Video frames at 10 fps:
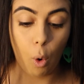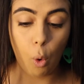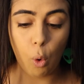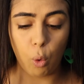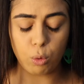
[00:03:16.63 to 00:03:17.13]

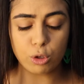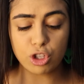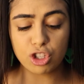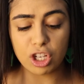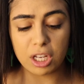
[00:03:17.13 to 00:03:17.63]
Oh,
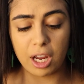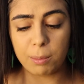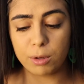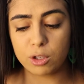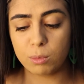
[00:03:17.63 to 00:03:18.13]
I
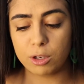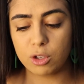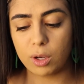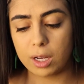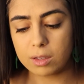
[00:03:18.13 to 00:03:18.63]
put too much,
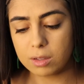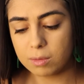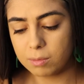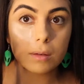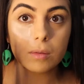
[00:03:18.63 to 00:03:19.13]
you guys.
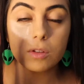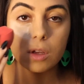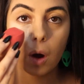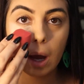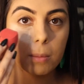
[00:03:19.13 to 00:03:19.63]

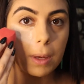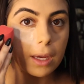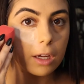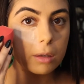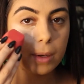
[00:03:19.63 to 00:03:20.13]
So I
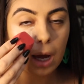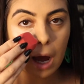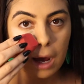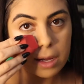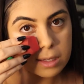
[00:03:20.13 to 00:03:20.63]
bake under my
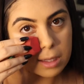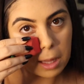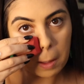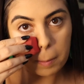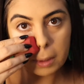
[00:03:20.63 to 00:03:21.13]
eyes and
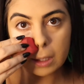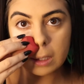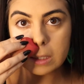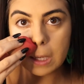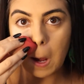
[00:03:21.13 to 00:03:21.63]
then I'll bring
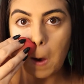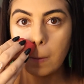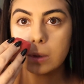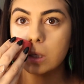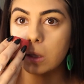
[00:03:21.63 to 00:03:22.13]
it
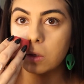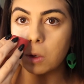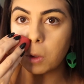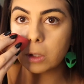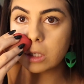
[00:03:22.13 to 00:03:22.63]
down to this
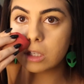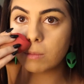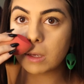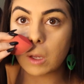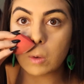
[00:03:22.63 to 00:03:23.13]
little crease of
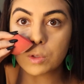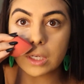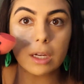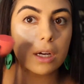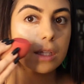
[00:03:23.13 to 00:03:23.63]
my nose right
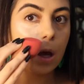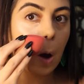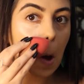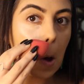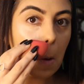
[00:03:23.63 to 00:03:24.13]
here because
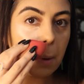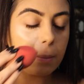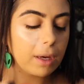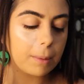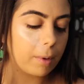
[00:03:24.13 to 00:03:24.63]
my
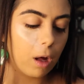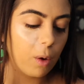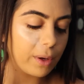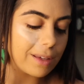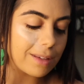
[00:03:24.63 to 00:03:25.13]
makeup
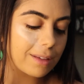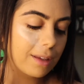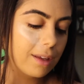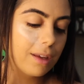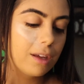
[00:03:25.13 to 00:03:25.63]
always
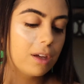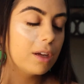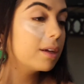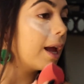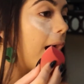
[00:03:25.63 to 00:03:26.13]

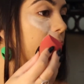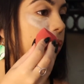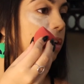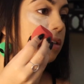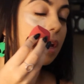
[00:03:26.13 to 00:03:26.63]

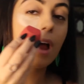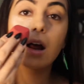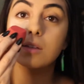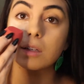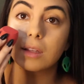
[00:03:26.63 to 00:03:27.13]
gathers and
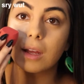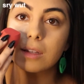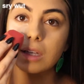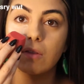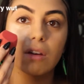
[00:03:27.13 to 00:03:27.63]
has a
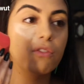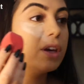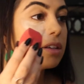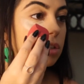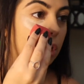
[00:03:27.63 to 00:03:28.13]
Thanksgiving
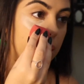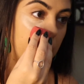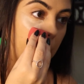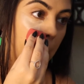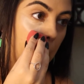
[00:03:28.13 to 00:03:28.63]
feast right
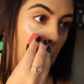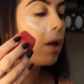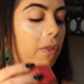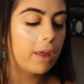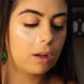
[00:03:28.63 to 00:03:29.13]
there.
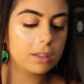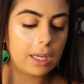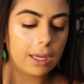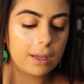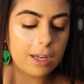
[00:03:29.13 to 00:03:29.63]
And then I'll
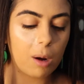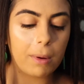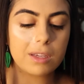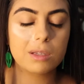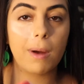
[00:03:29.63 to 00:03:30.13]
take it down
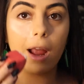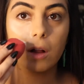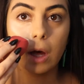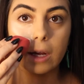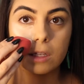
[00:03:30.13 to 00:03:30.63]
my
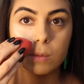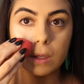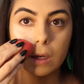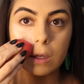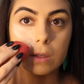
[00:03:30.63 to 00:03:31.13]
smile lines
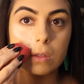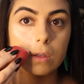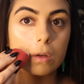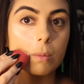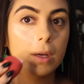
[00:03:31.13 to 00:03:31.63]
because,
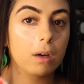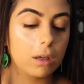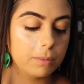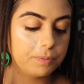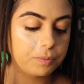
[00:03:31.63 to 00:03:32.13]
oh my
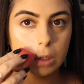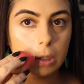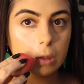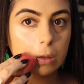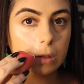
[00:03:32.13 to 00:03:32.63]
god,
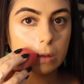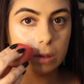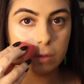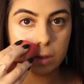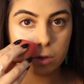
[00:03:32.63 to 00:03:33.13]
I don't know
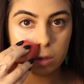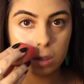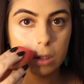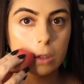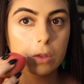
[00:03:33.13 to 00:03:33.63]
if it's
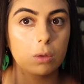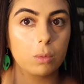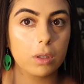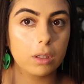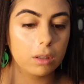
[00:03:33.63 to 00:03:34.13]
genetics or
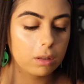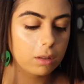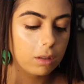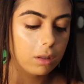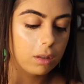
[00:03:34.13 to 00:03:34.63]
what,
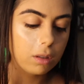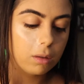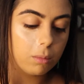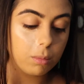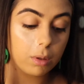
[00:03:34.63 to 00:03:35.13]

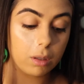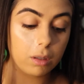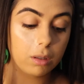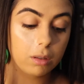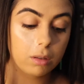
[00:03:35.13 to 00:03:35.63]

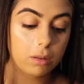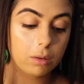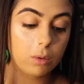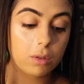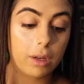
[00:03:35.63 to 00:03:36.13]
but
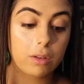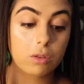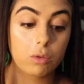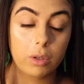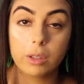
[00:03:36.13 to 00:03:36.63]
those lines
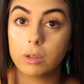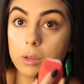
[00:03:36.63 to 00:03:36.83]
are real.